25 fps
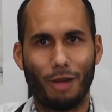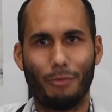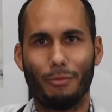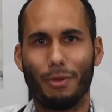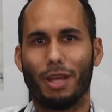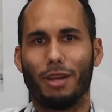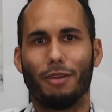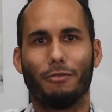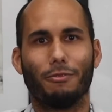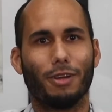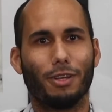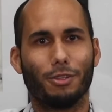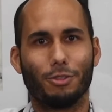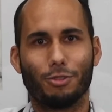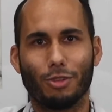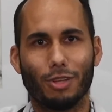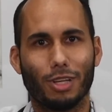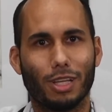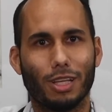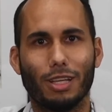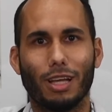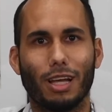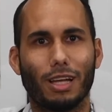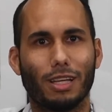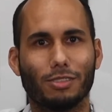And
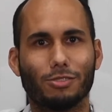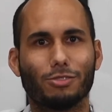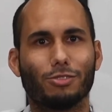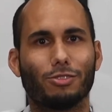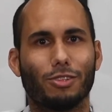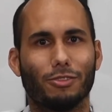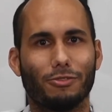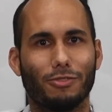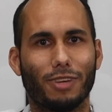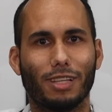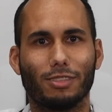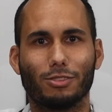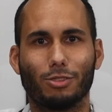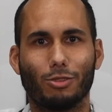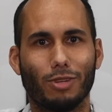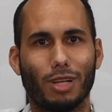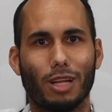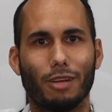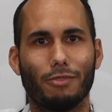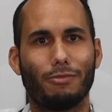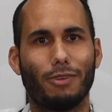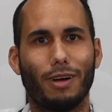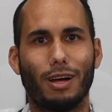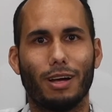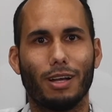eventually, I guess during vet school, I
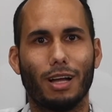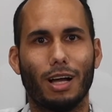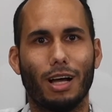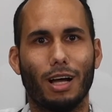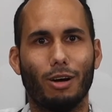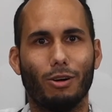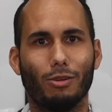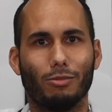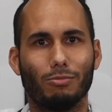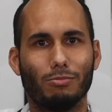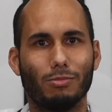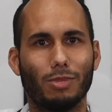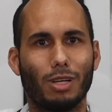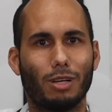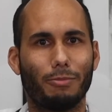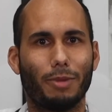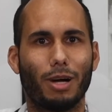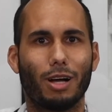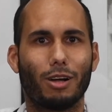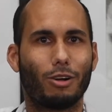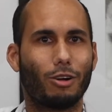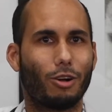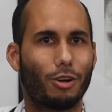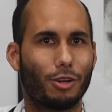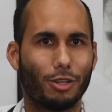found out
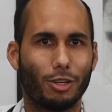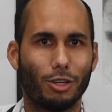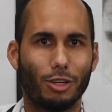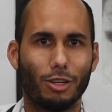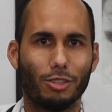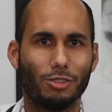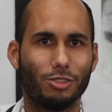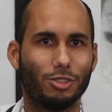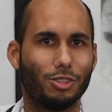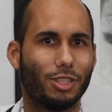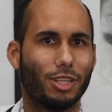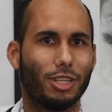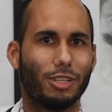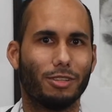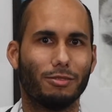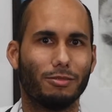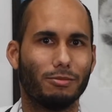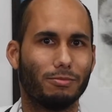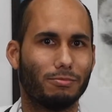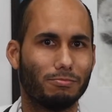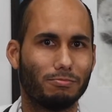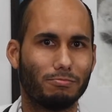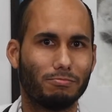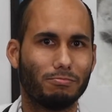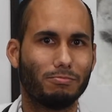about cardiology,
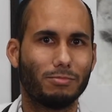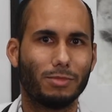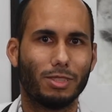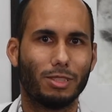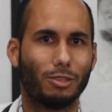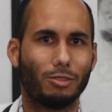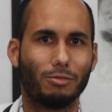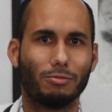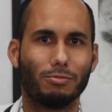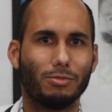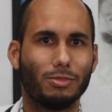and you know,